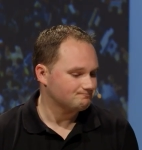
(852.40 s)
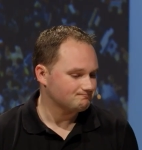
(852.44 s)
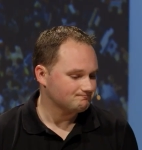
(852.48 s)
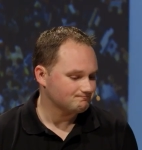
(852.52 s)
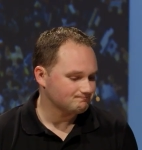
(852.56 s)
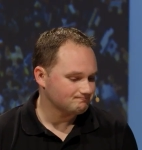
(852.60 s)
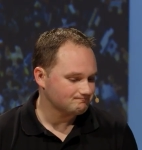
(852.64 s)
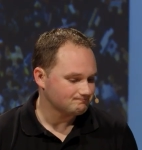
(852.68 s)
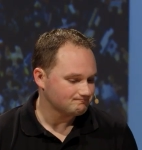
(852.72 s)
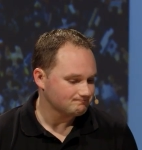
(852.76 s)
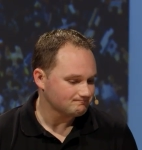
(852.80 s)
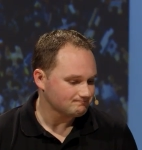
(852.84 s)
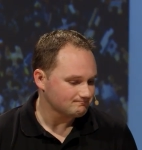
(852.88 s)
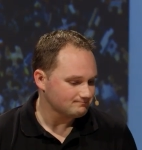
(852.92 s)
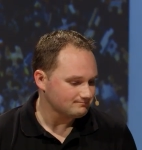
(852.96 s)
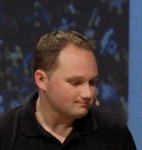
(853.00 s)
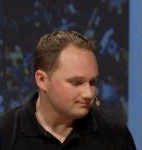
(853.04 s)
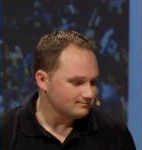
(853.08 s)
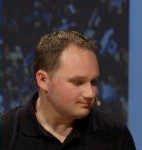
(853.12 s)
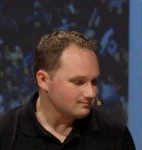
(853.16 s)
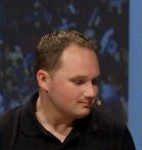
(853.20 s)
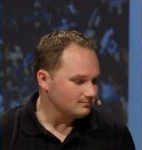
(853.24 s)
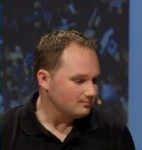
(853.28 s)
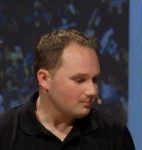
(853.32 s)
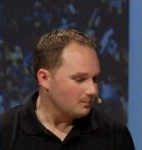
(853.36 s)

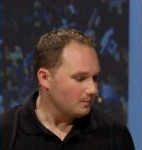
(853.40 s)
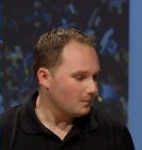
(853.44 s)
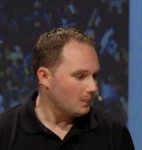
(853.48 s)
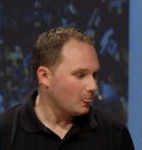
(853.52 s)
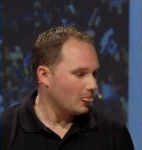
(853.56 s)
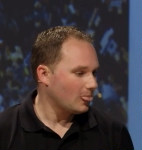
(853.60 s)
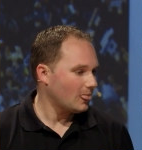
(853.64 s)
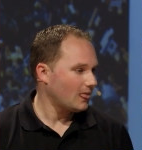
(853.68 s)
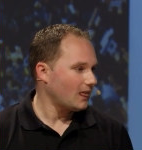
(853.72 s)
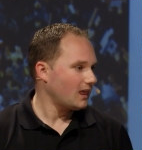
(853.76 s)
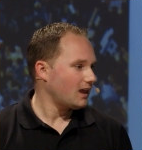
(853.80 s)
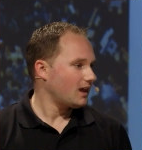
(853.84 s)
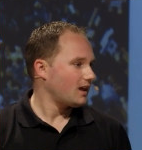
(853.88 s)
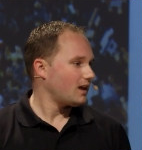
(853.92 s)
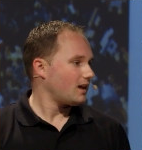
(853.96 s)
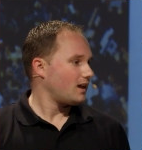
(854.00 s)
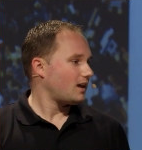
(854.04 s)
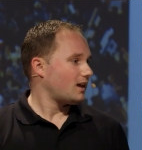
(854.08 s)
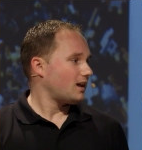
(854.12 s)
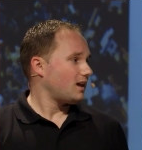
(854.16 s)
(no one is talking)